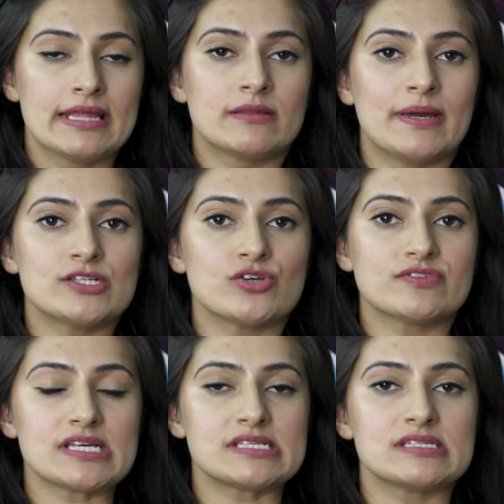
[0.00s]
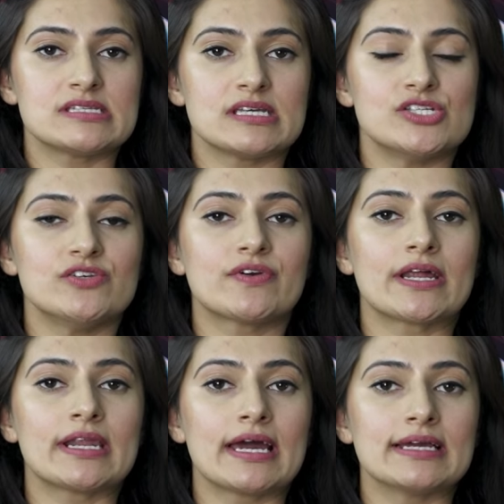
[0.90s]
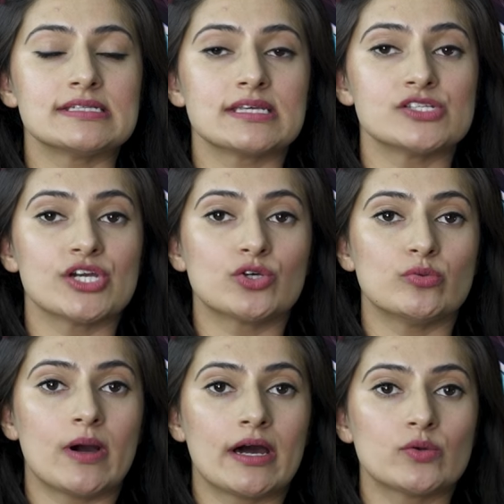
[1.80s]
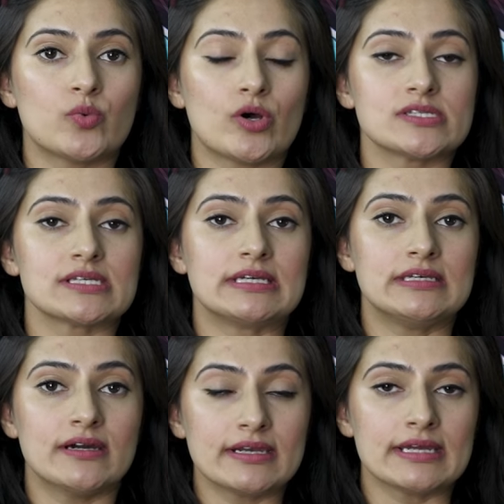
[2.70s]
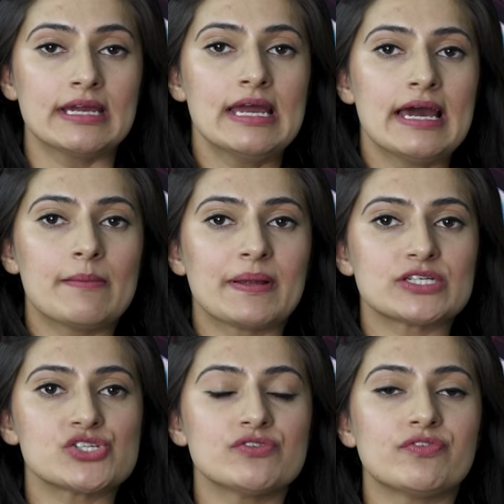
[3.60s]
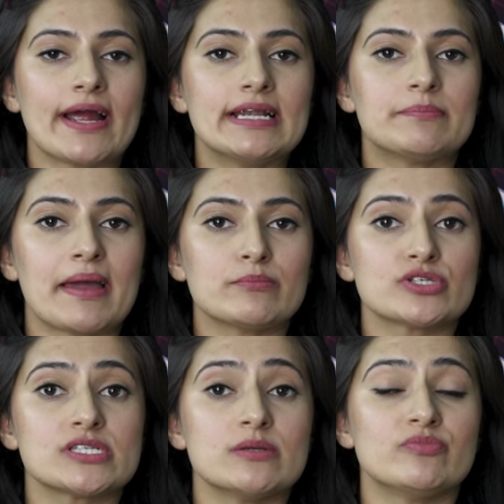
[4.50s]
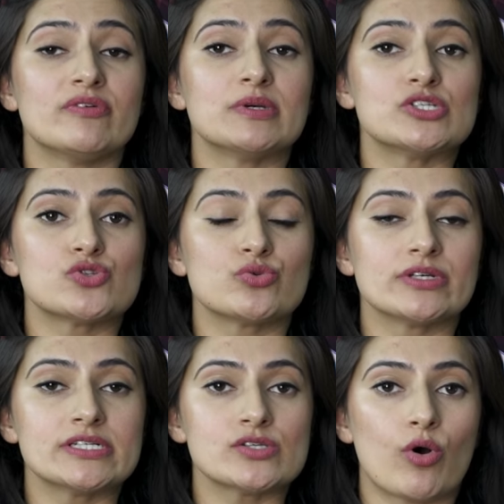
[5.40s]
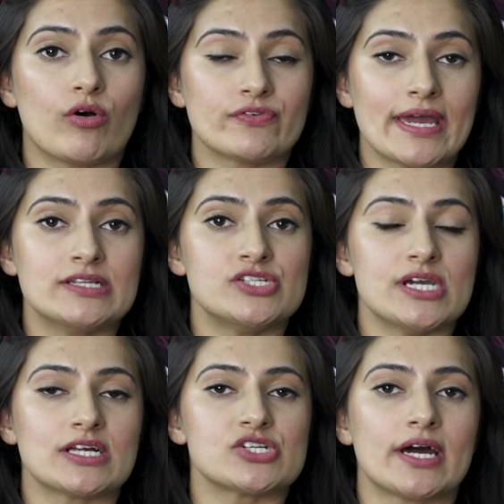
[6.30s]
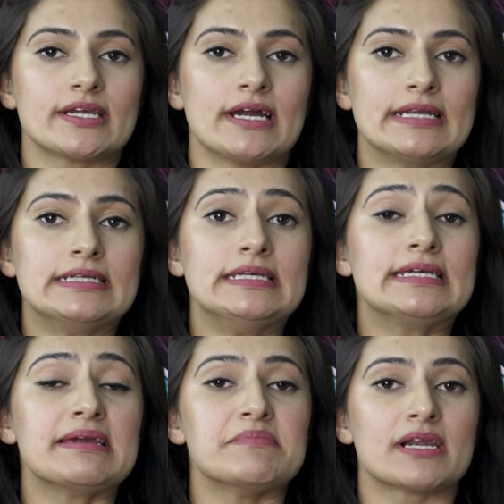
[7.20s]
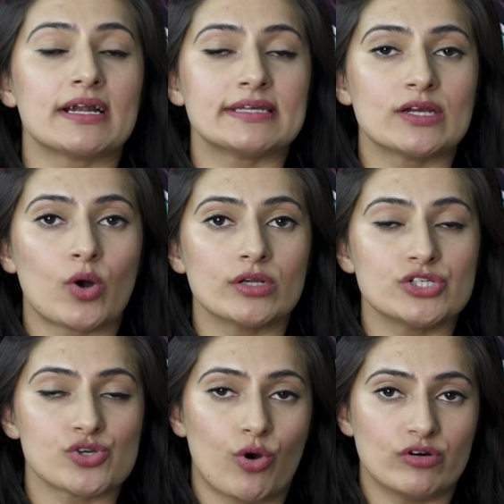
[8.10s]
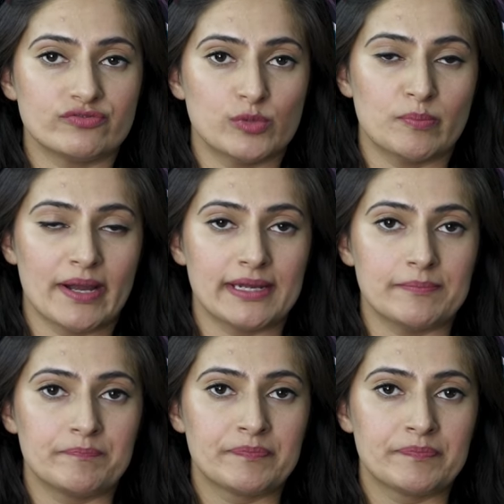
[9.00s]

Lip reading: The bench of Justices Sanjeev Khanna and Sanjay Kumar was hearing a petition filed by Muslim women students of NG Acharya and DK Marathe College of Mumbai.